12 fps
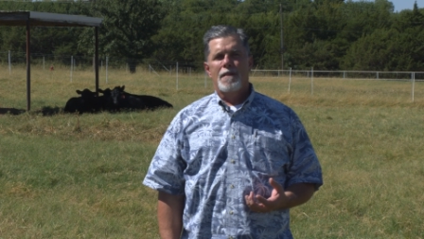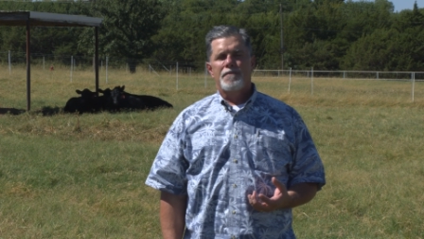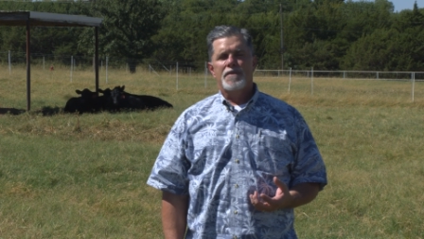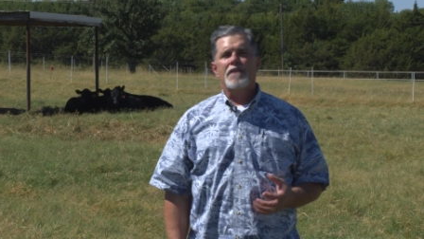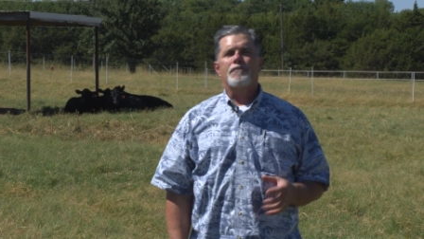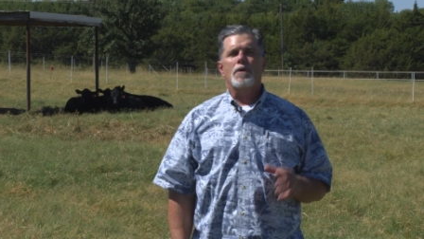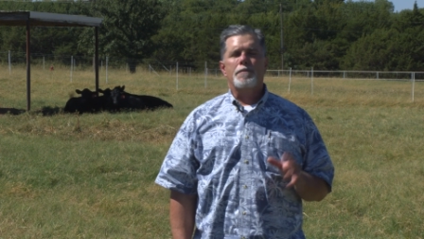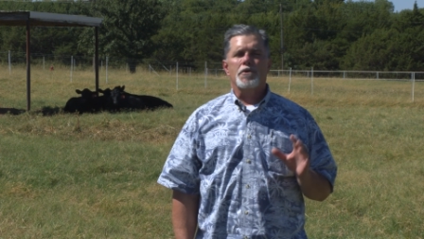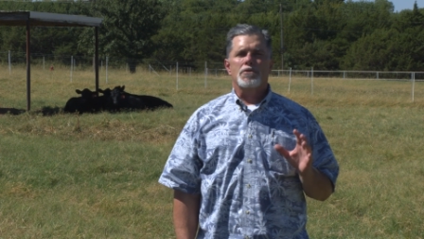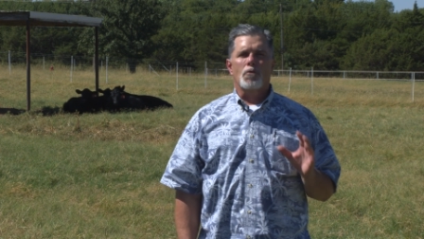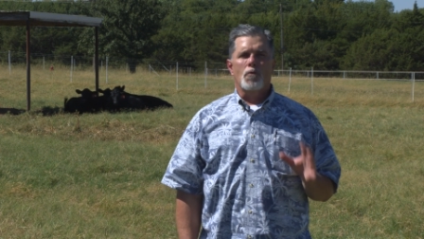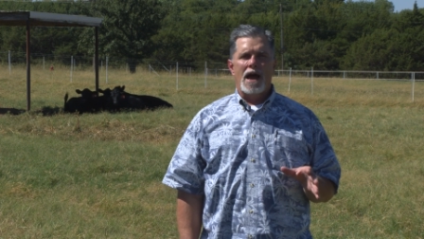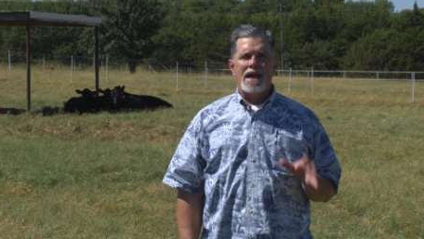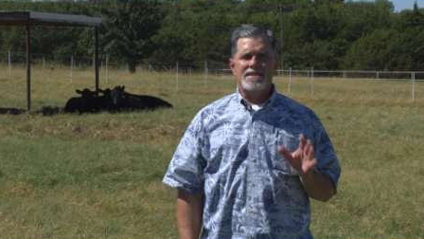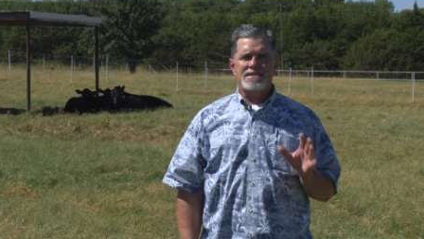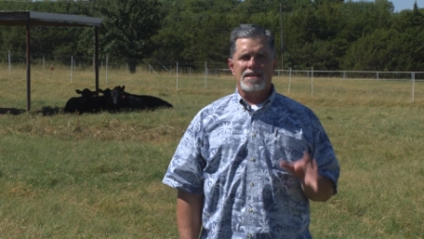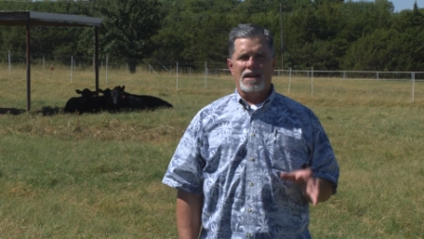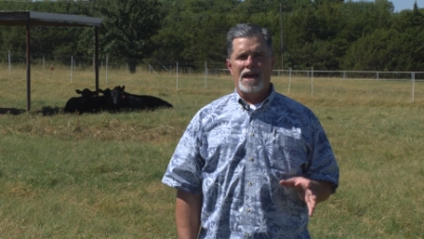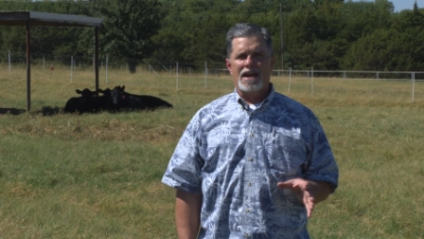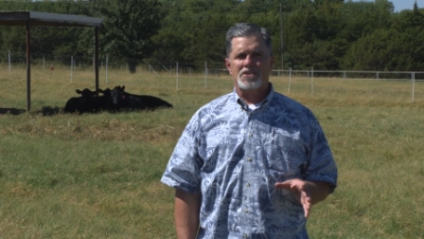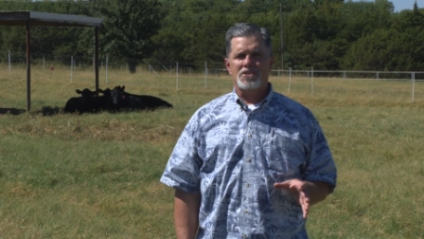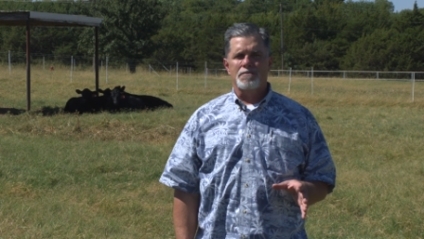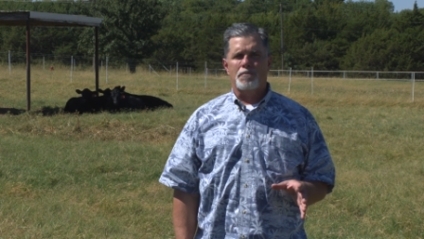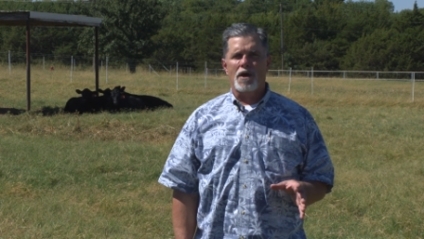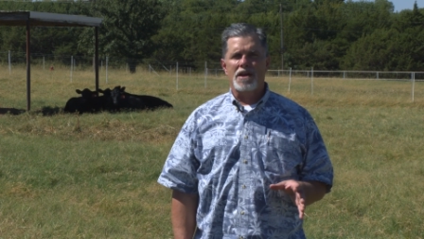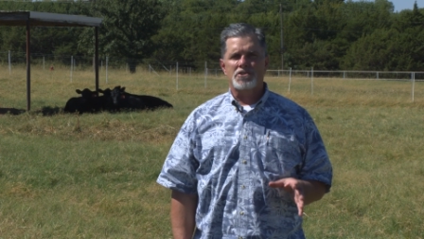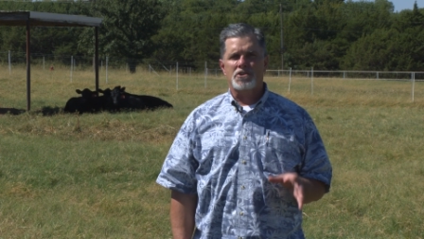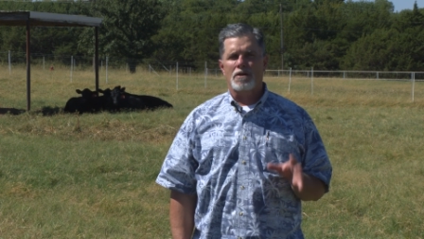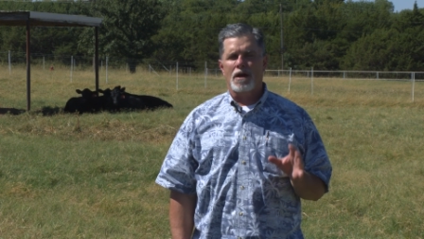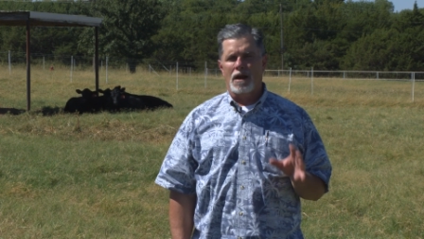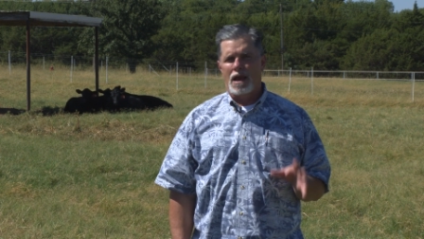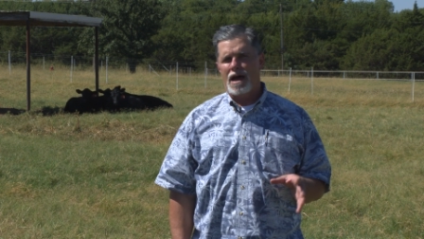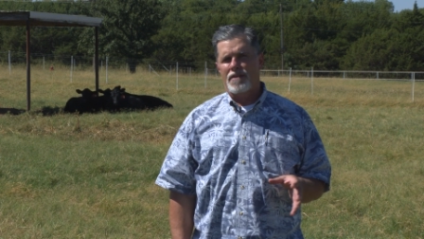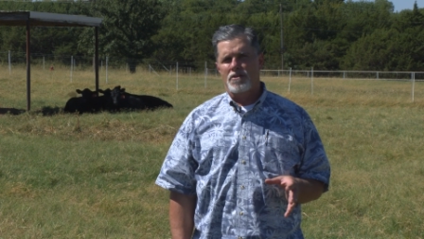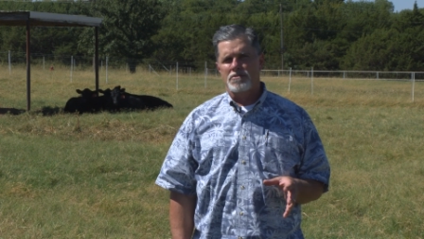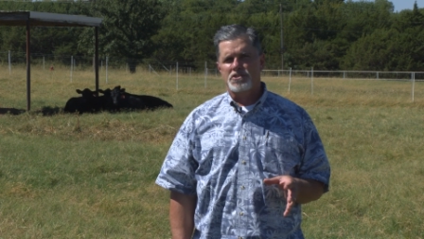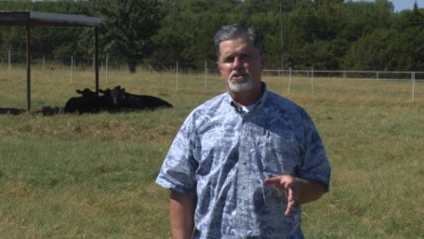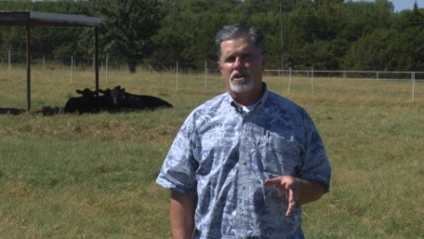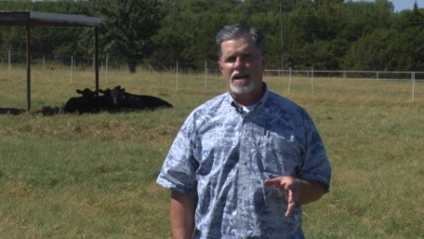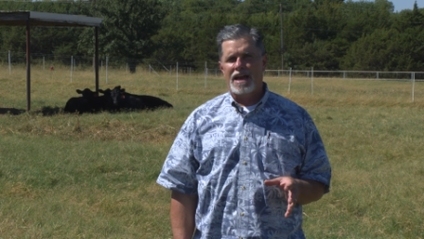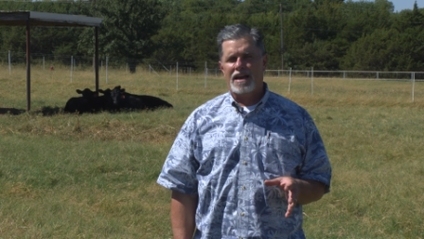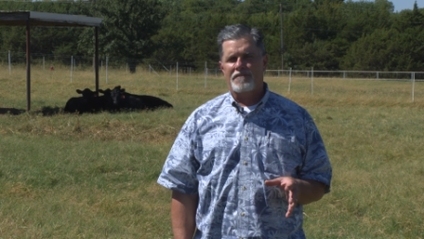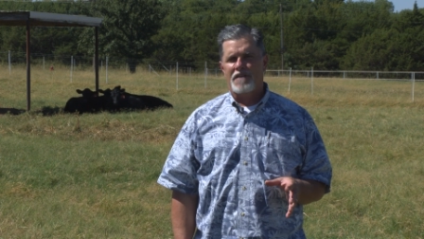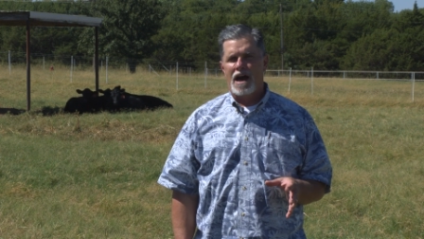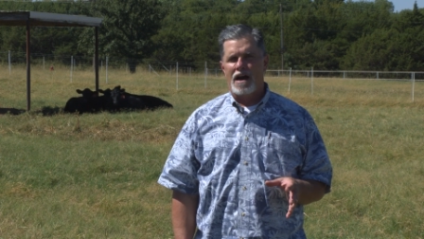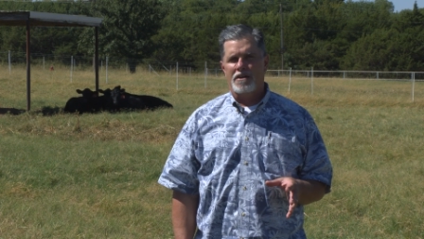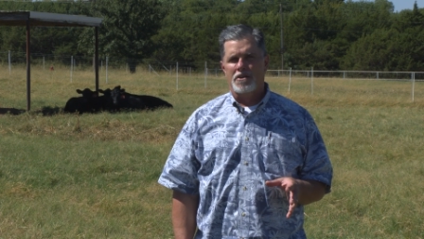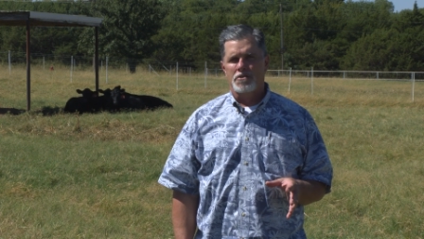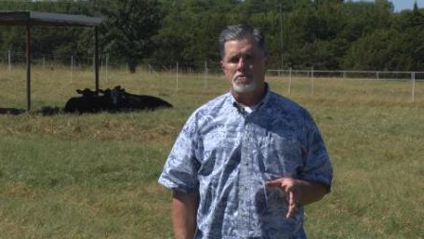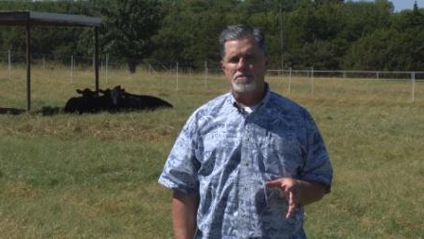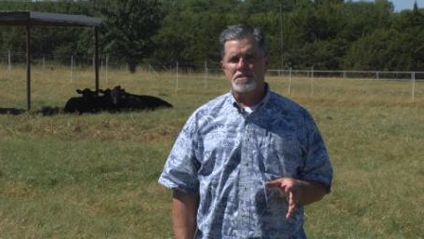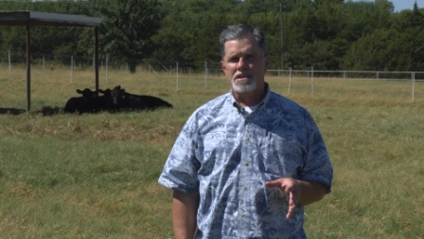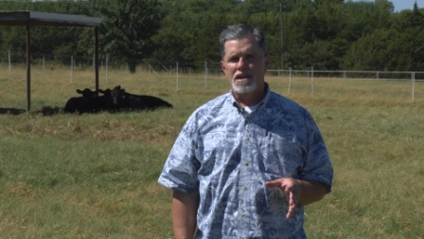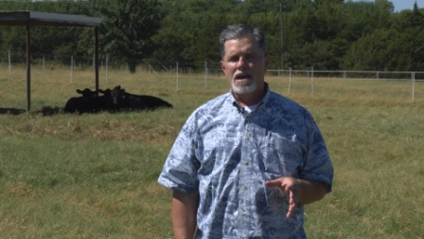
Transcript: that if we put the right selection pressure on a lot of those genetic values,